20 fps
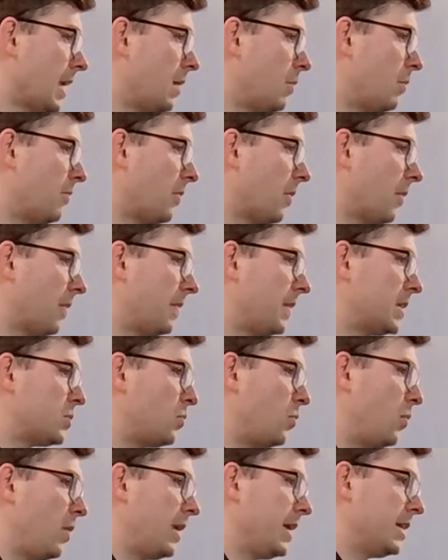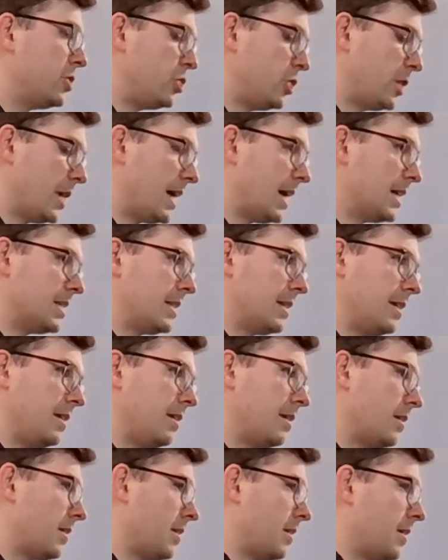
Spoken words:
And we've got this really jazzy,